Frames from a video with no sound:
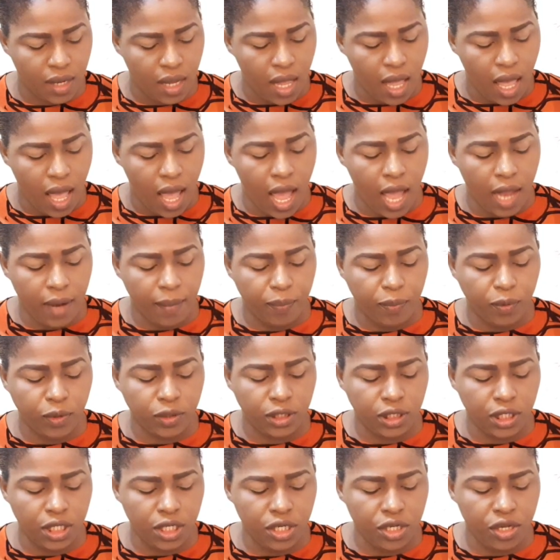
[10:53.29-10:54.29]
and
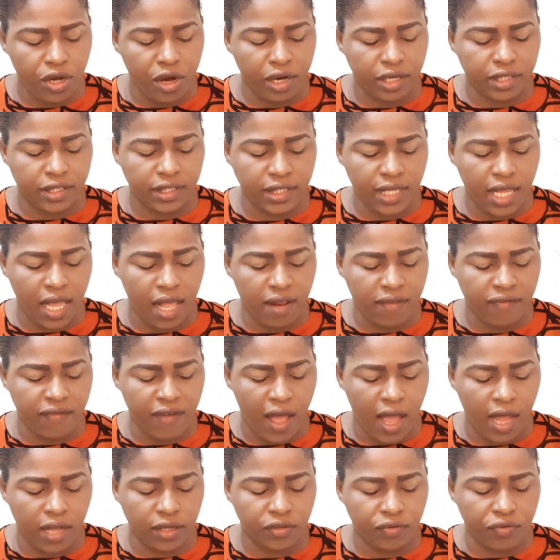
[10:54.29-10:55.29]
putting yourself
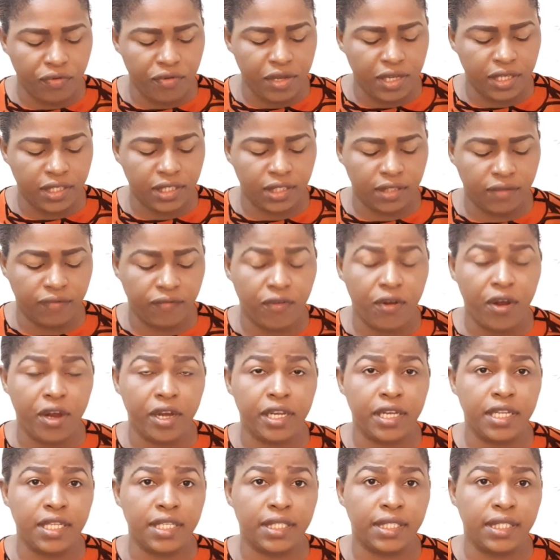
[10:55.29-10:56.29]
at risk for
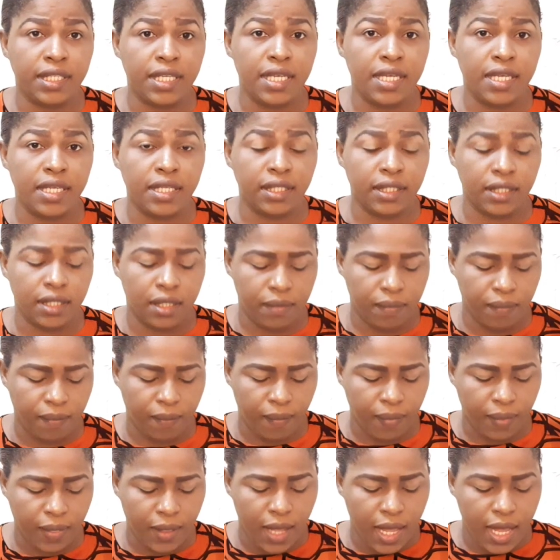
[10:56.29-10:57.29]
disease.
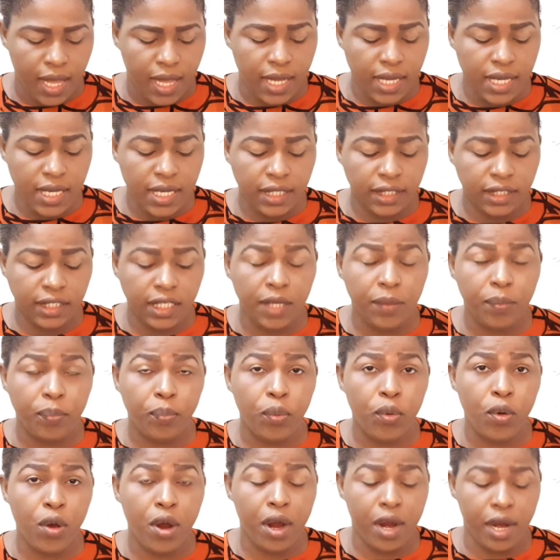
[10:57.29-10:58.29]
Eating
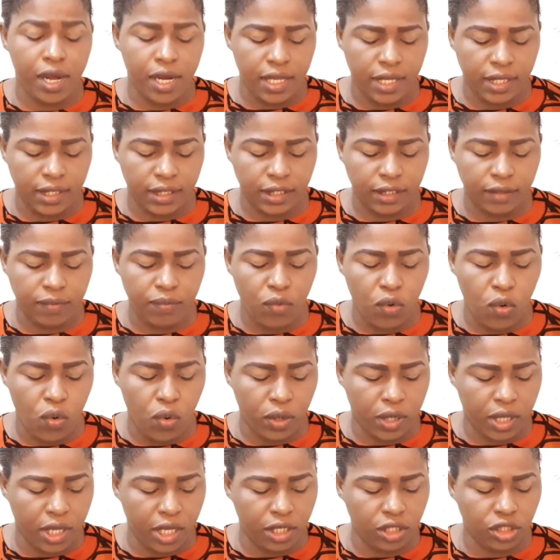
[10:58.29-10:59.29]
poorly,
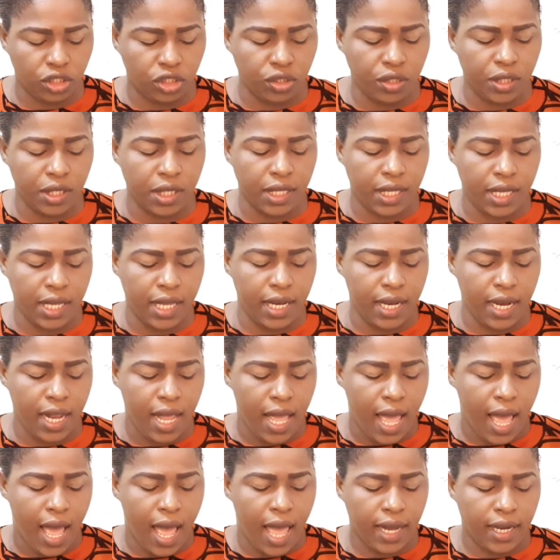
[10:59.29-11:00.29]
smoking, drinking,
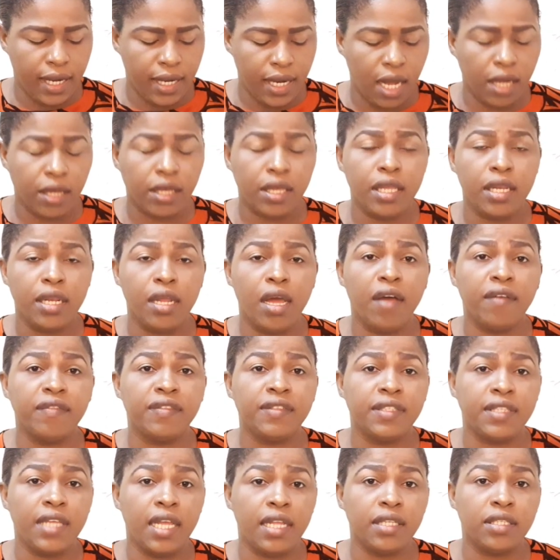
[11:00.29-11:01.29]
and lacking of
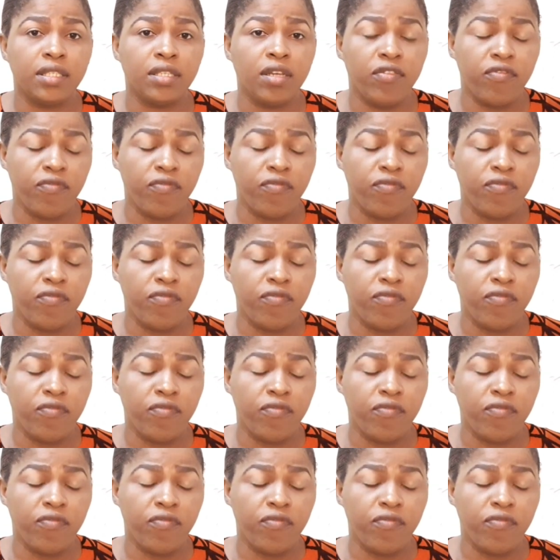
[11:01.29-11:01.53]
sense of